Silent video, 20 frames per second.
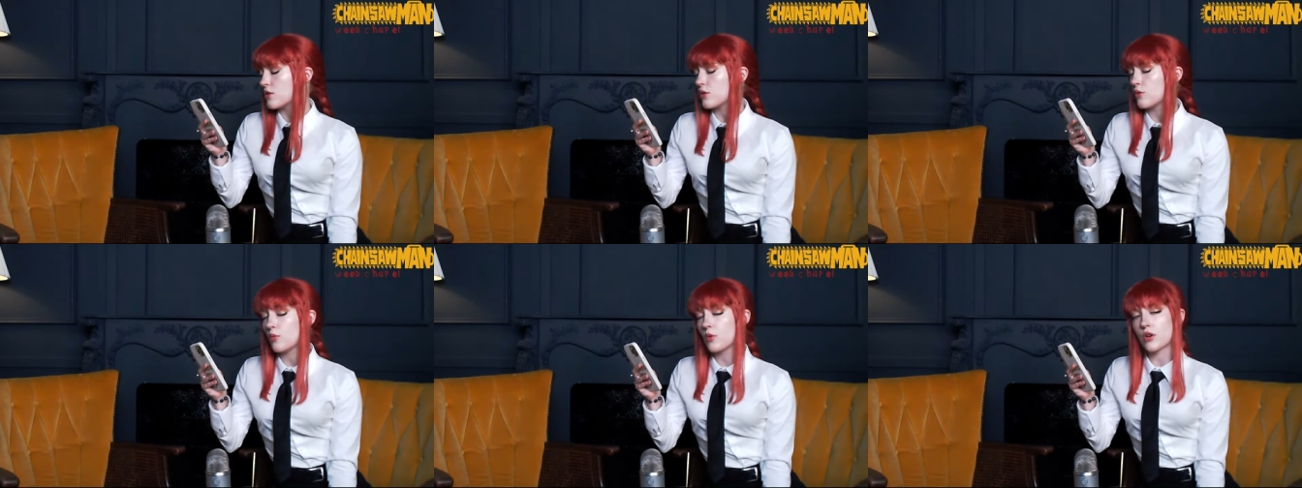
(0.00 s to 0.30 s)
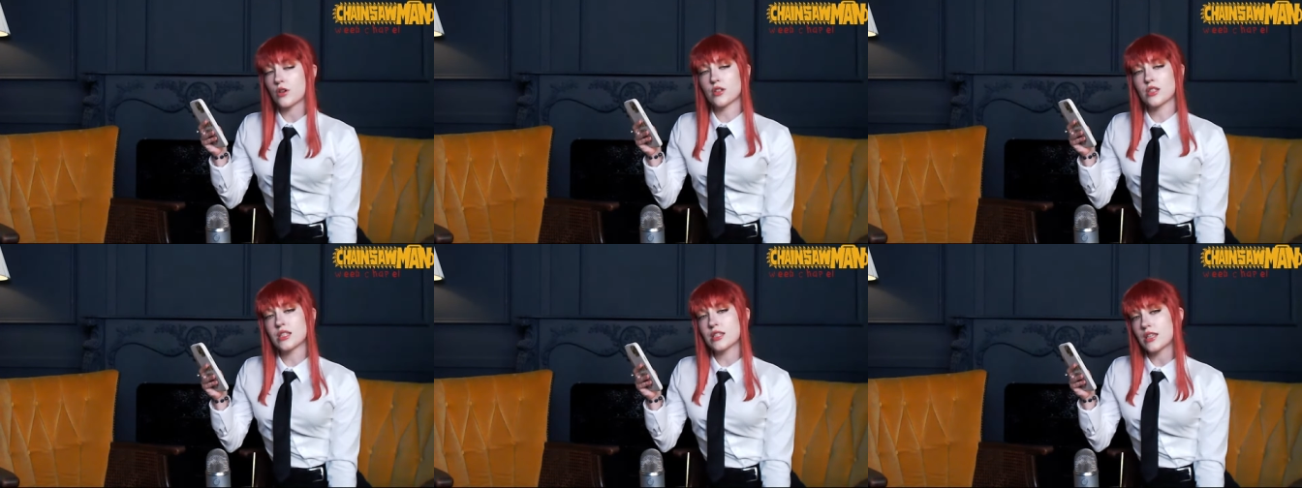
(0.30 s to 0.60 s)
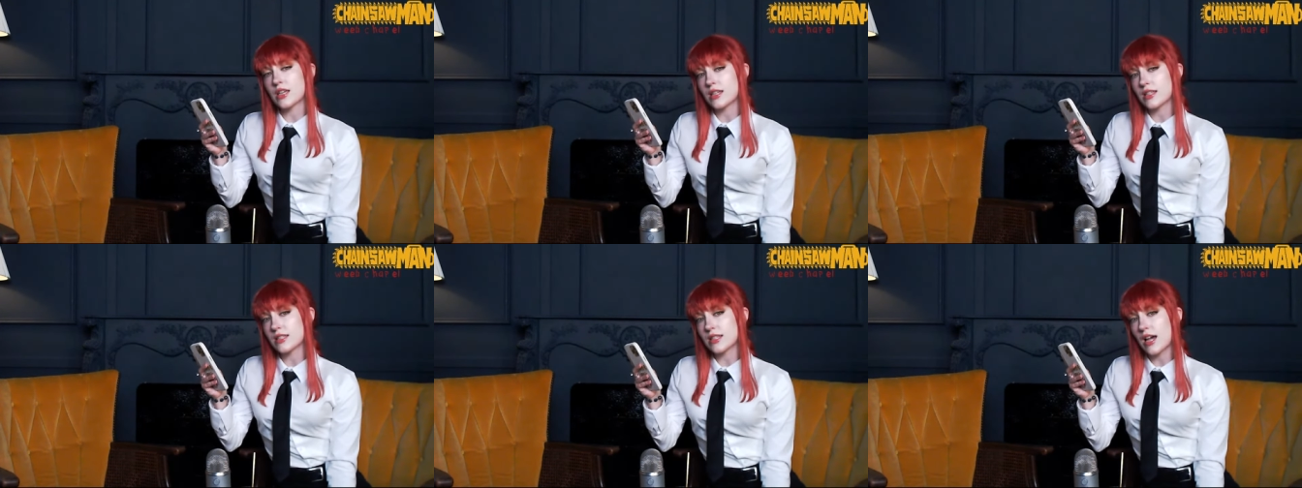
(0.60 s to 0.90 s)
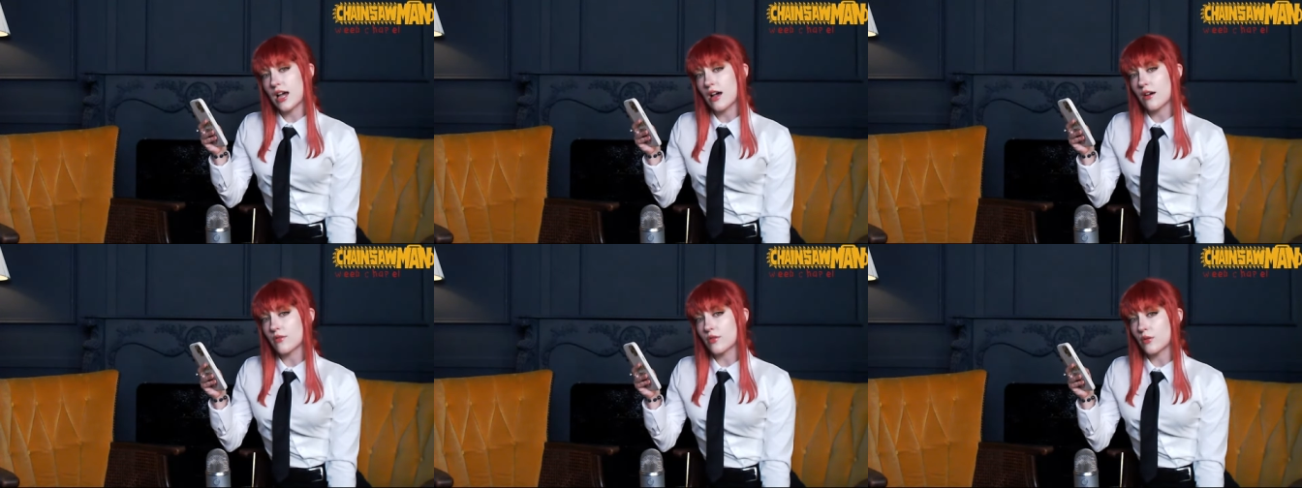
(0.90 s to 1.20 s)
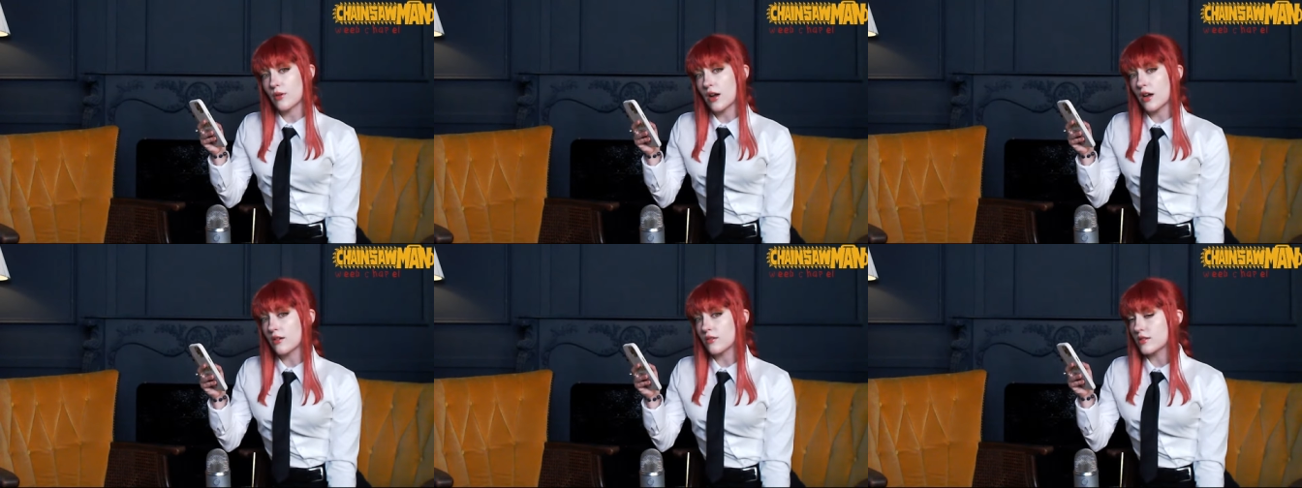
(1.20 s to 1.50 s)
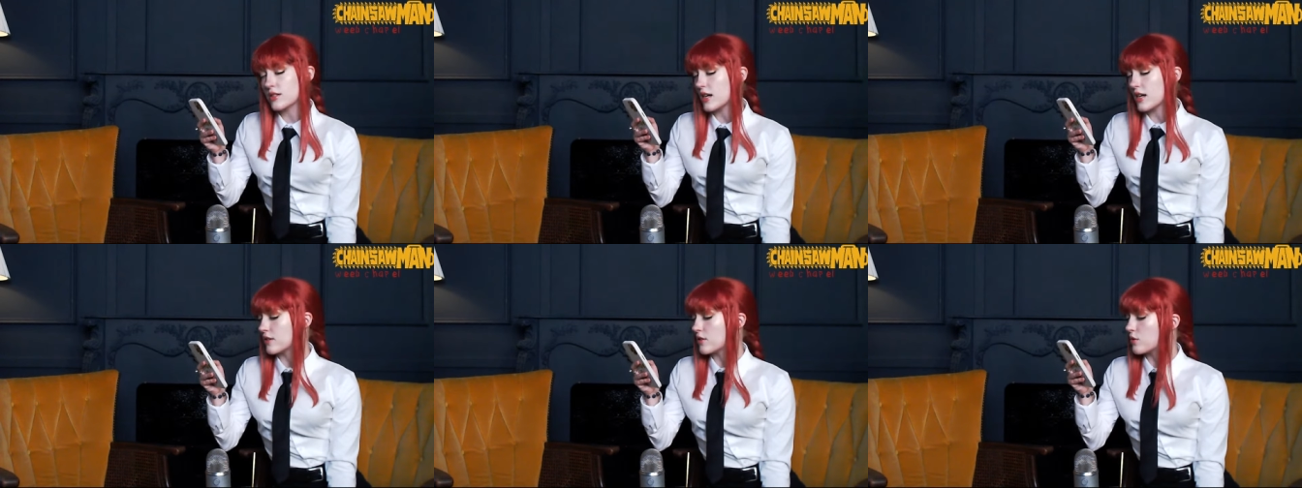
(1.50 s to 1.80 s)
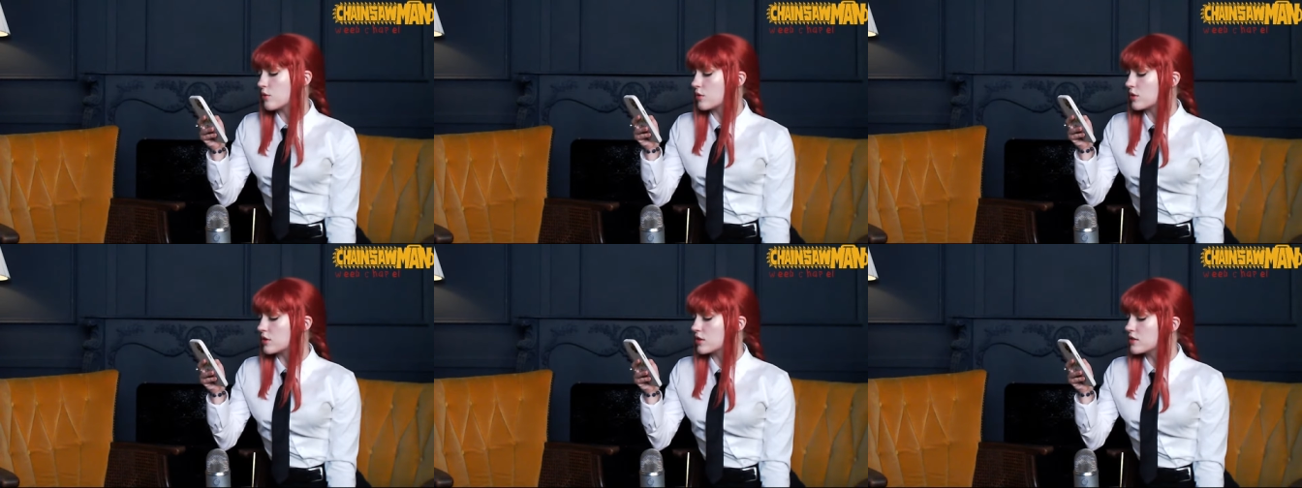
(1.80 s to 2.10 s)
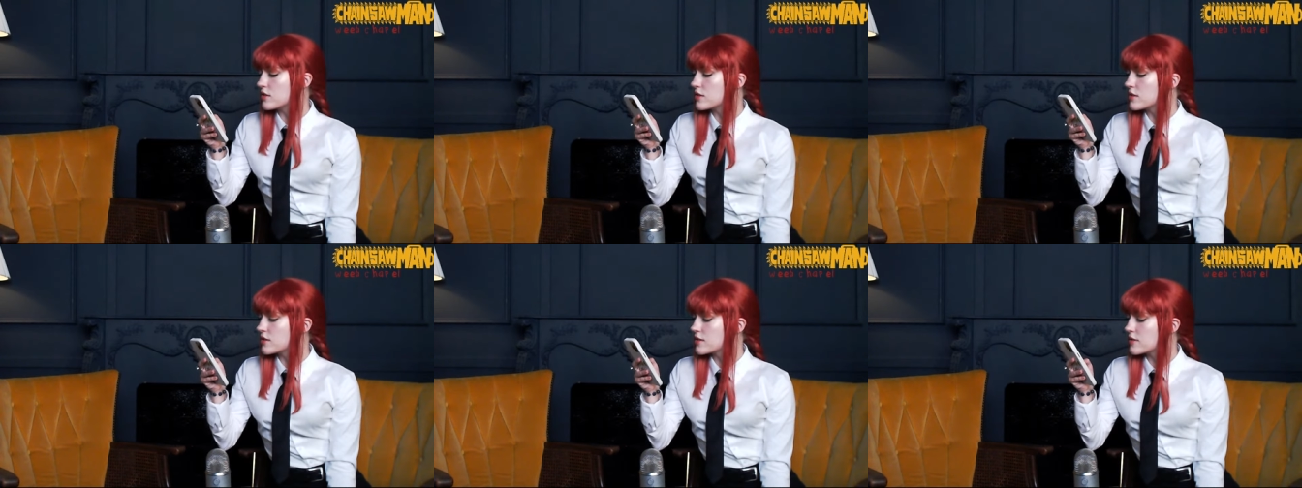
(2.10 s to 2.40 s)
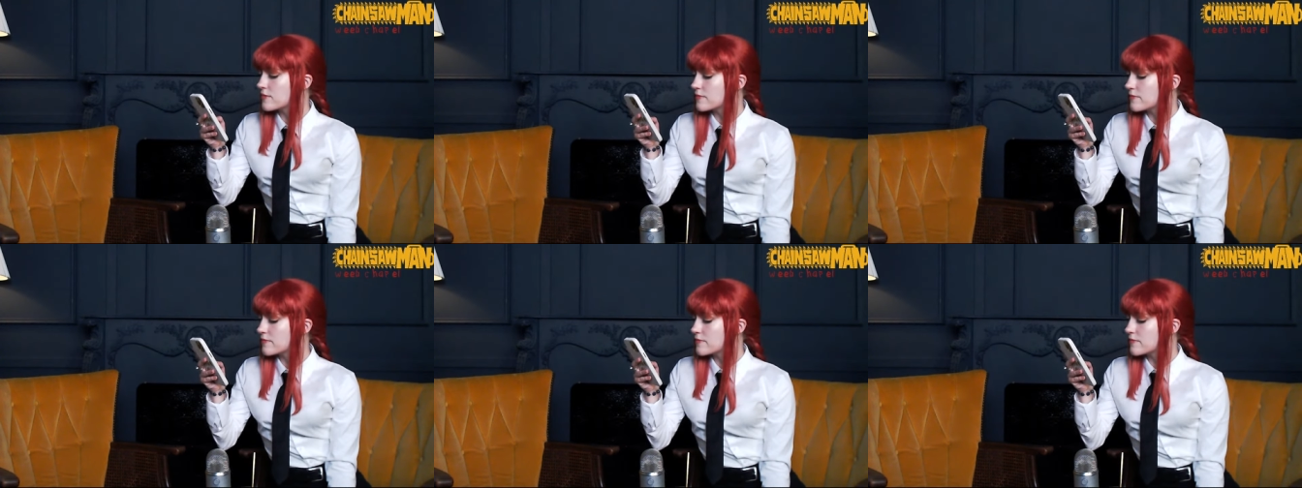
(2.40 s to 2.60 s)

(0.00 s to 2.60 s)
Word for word: the worst thing to have around headquarters.